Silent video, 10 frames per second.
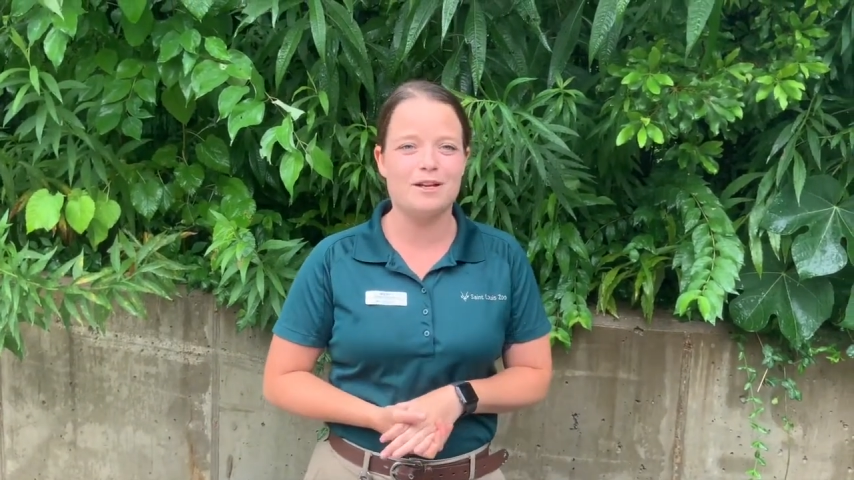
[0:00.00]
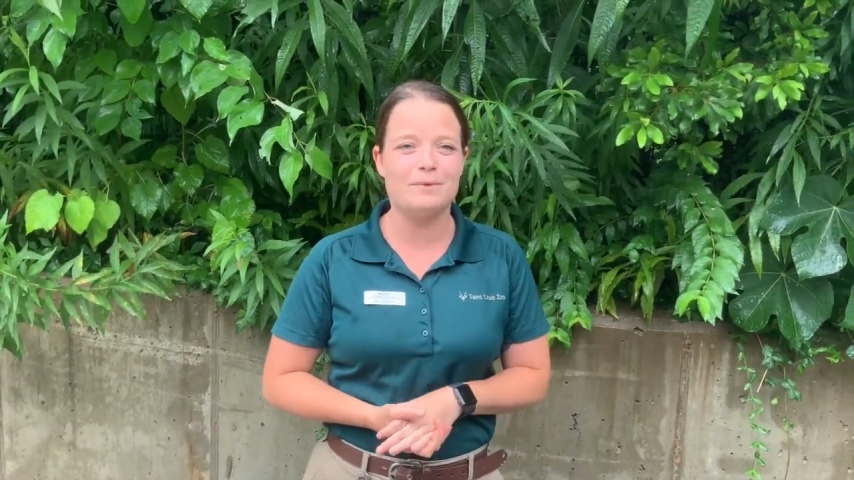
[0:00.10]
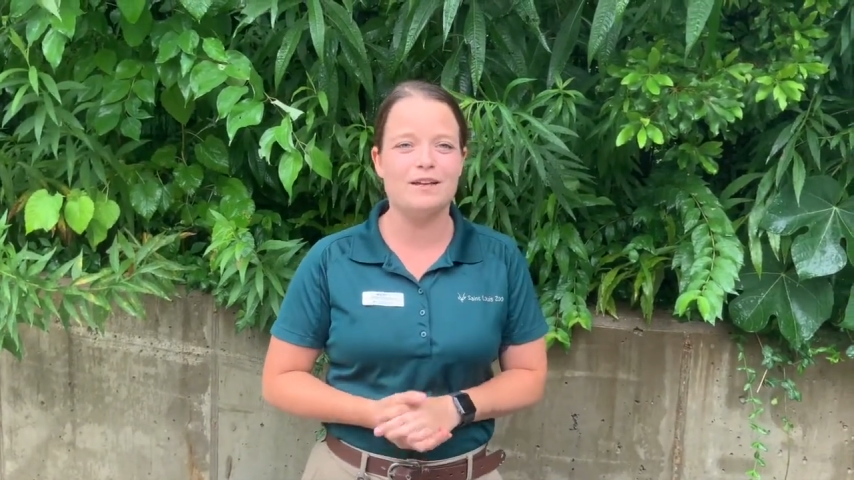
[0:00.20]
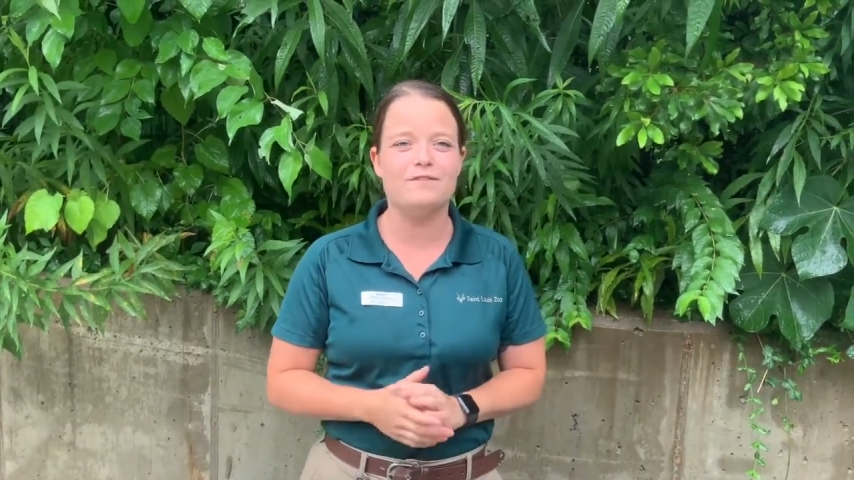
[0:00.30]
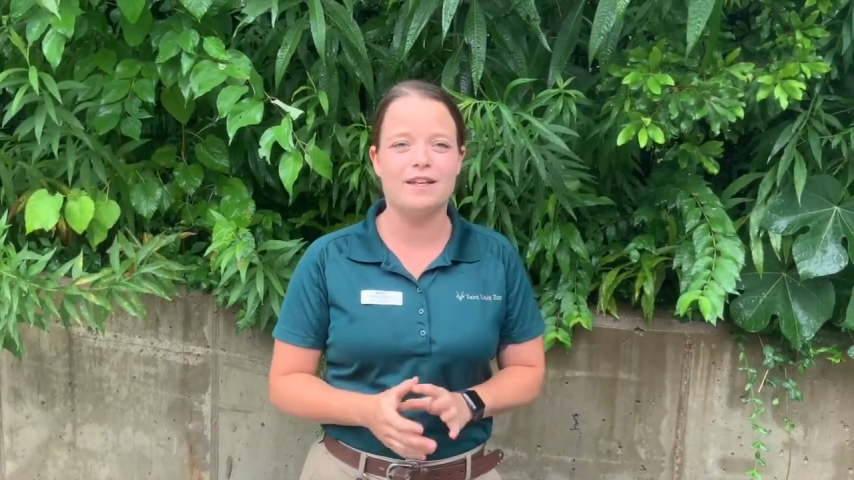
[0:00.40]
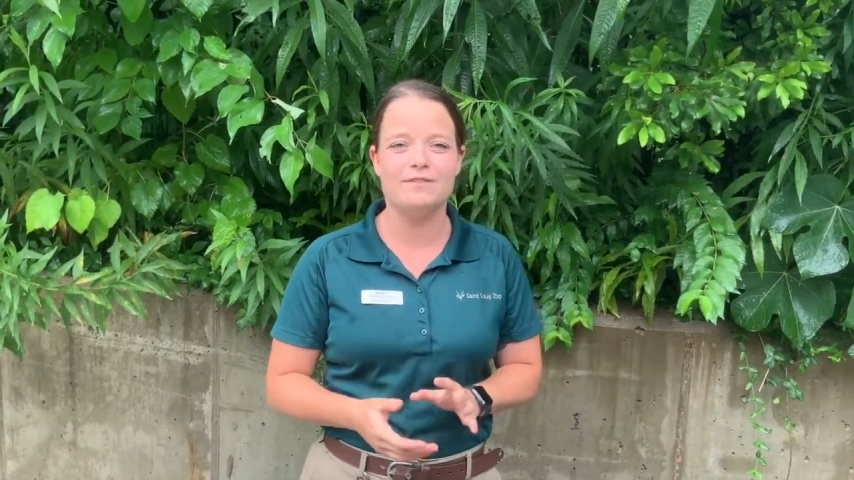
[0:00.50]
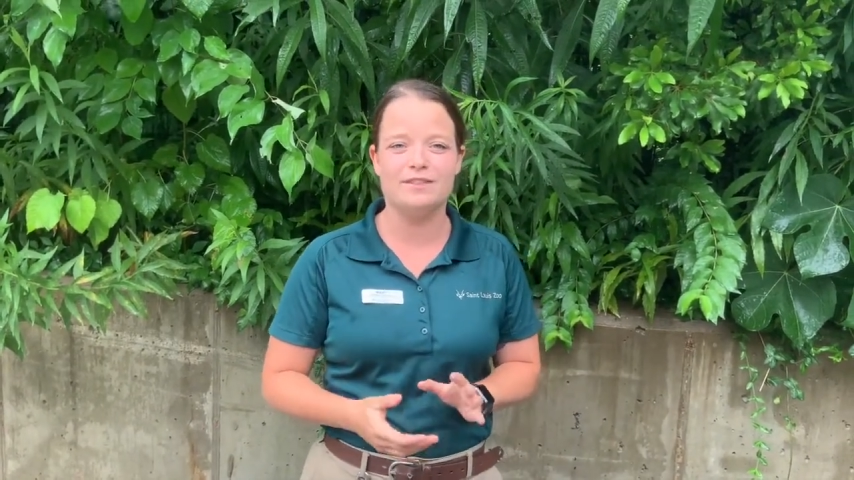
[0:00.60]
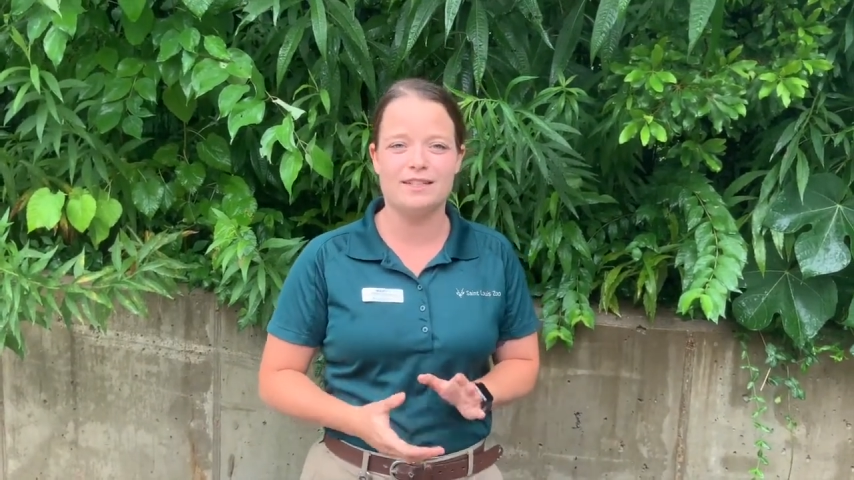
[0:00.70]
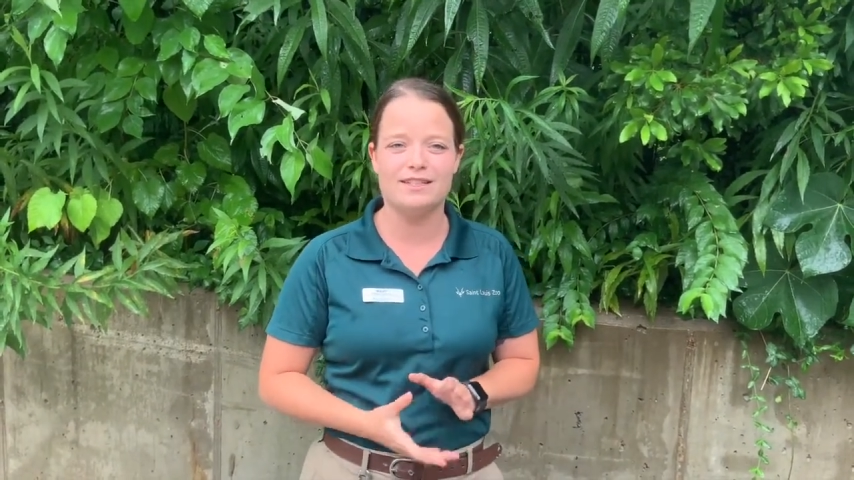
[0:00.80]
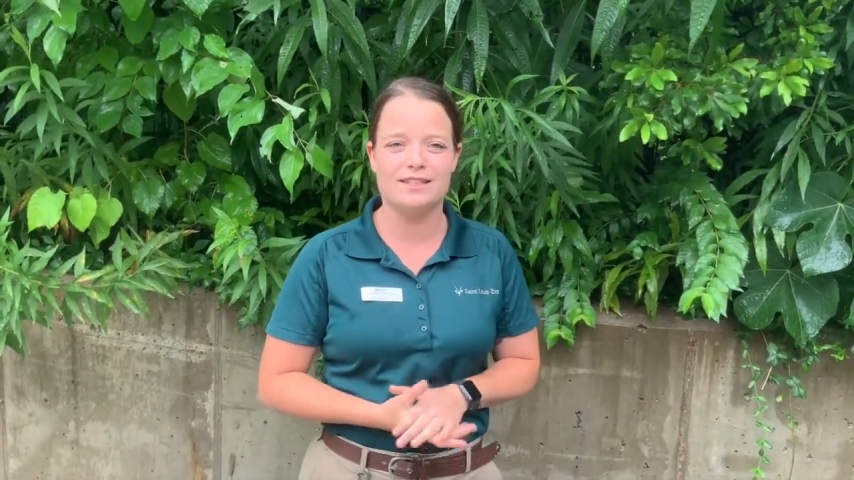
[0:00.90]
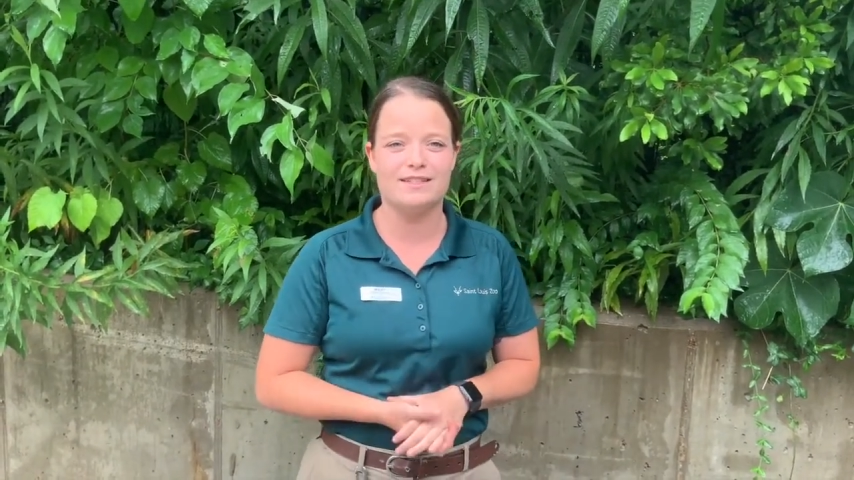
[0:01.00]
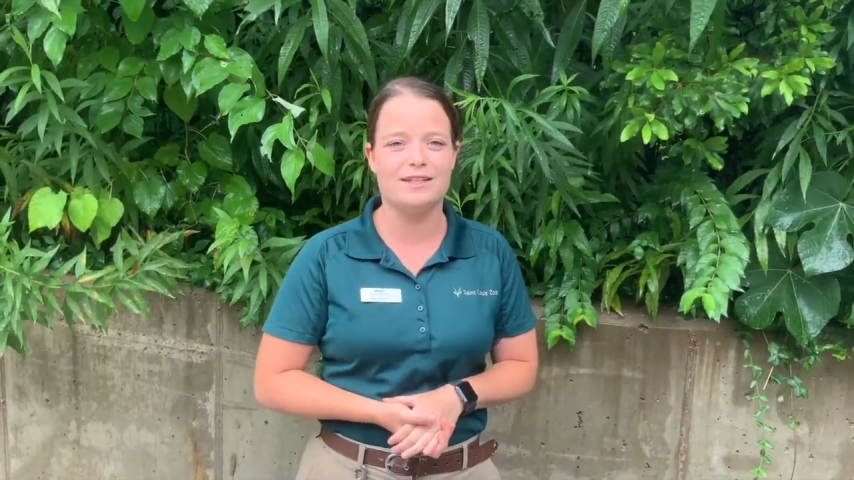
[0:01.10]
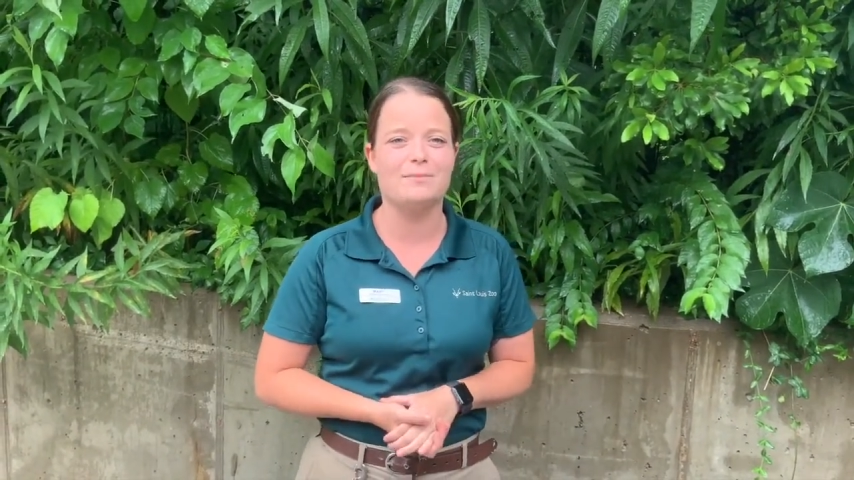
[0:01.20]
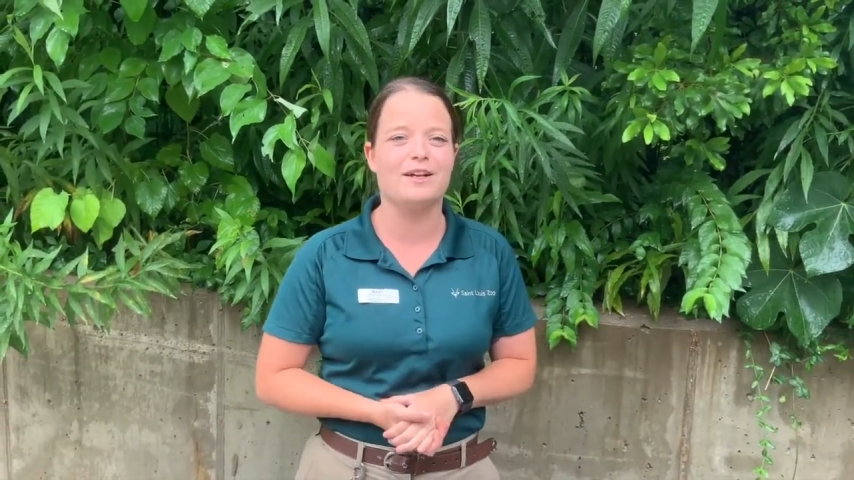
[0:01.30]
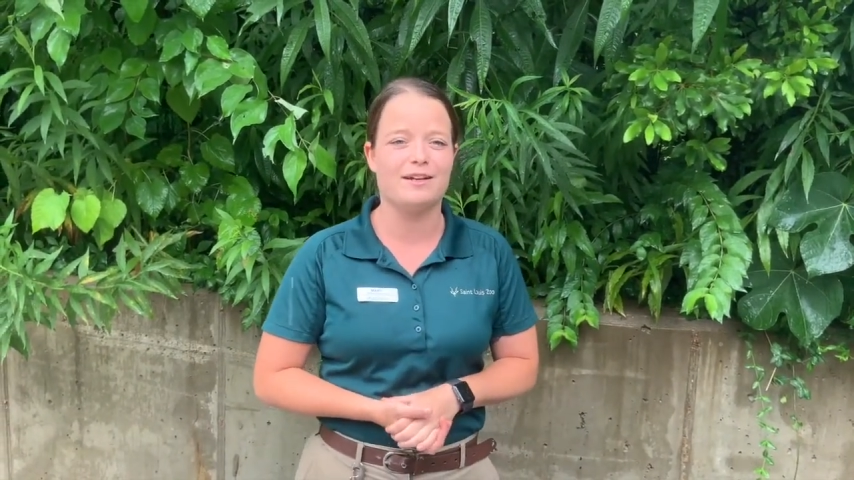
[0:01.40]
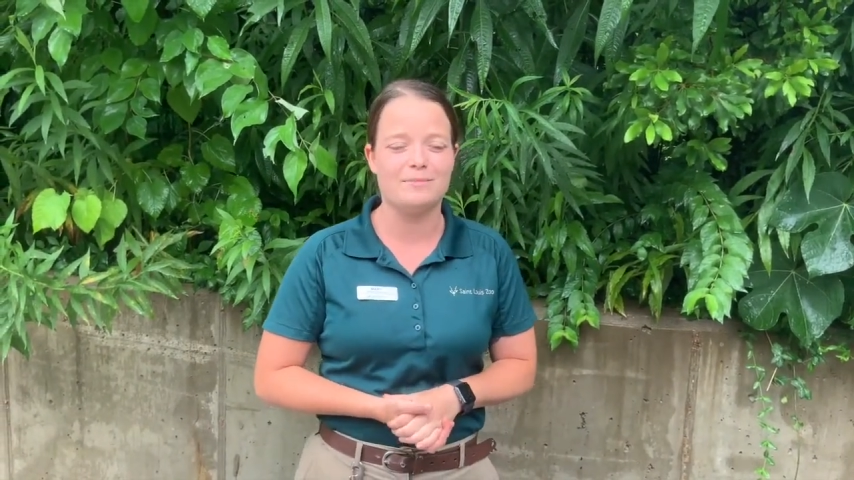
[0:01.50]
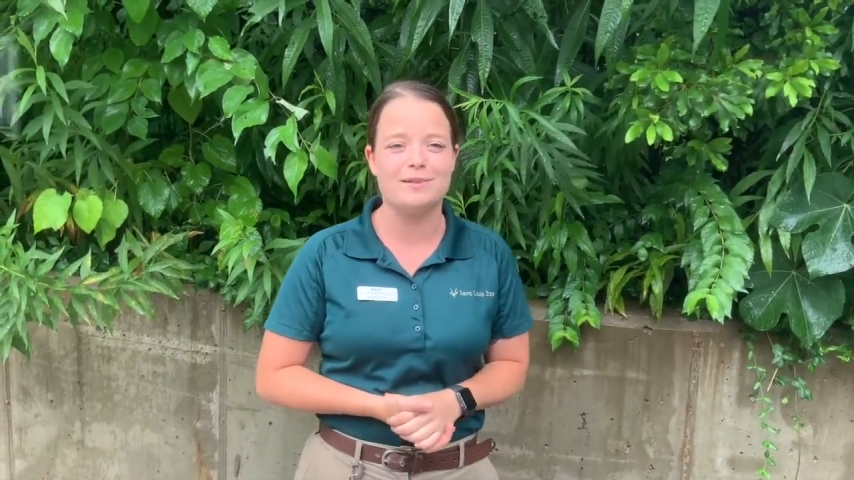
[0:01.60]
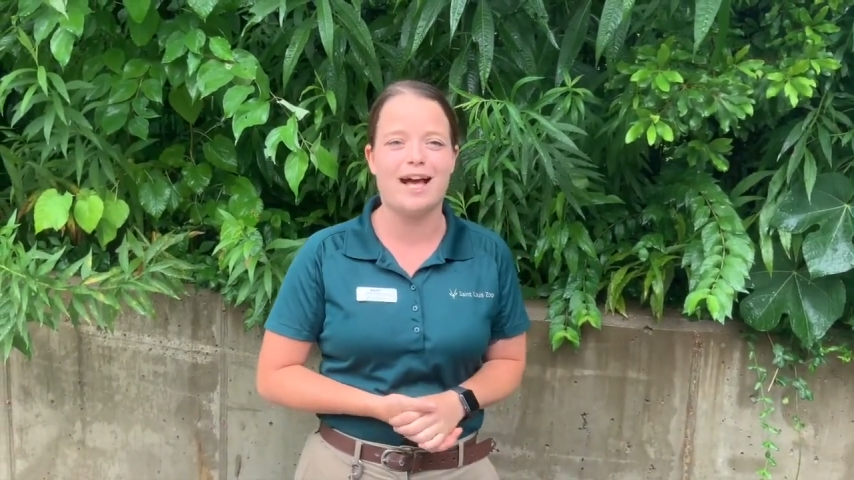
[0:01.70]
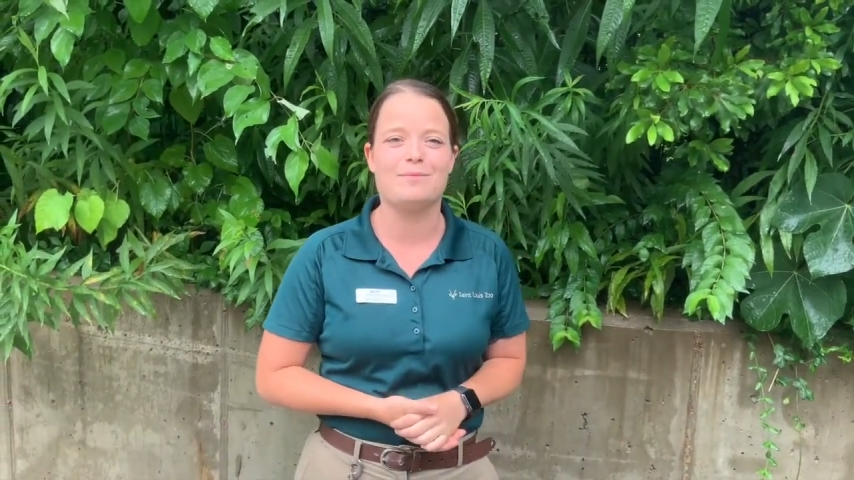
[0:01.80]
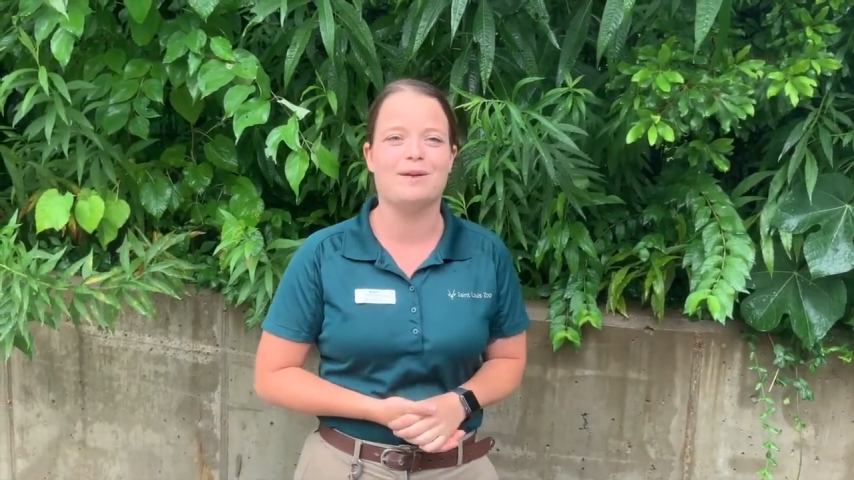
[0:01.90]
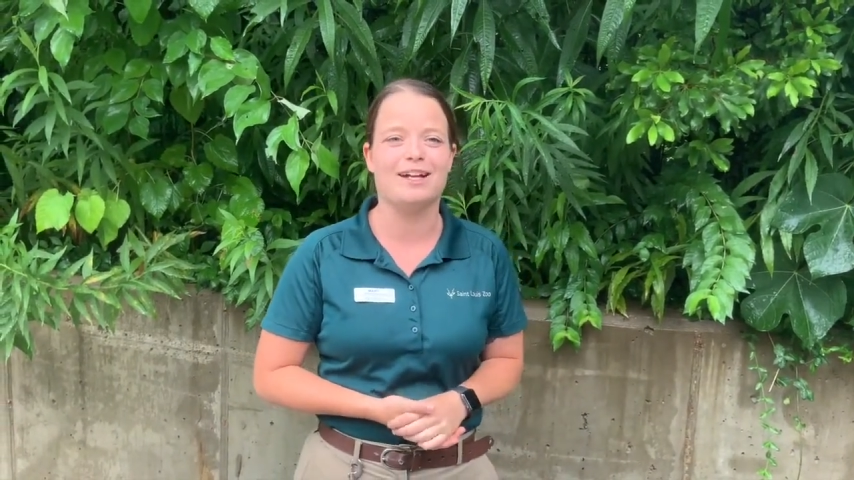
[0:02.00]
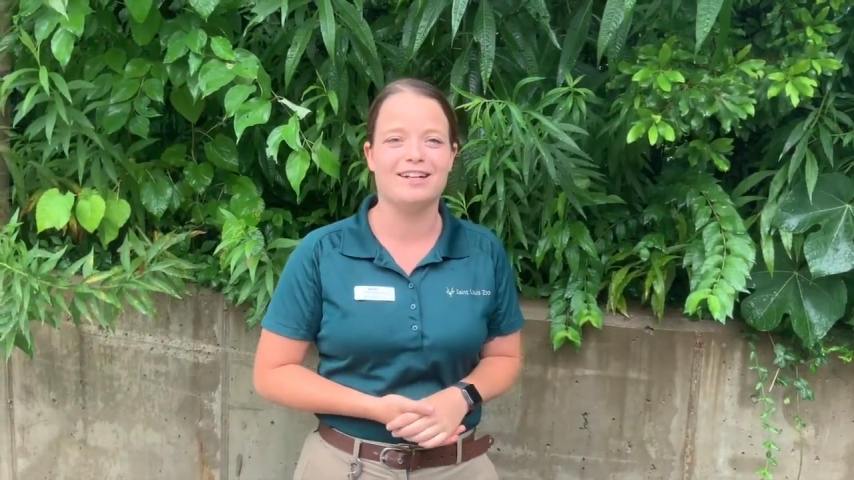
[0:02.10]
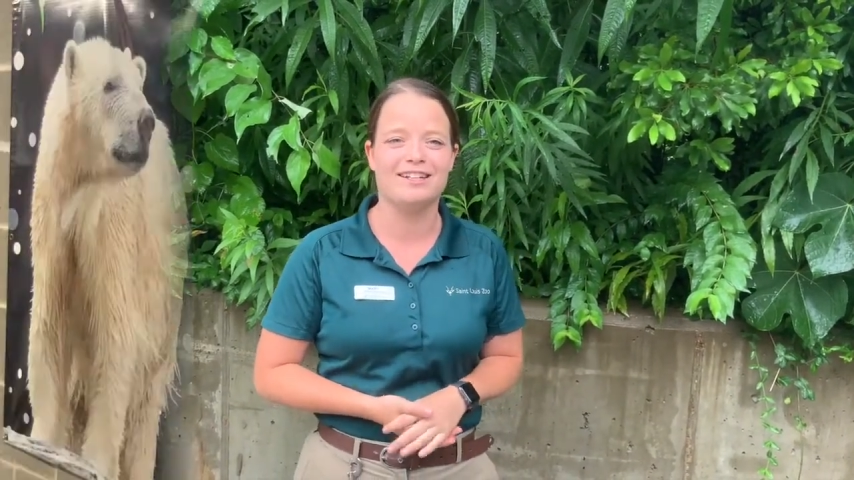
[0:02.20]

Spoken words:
One of my favorites is the American black bear.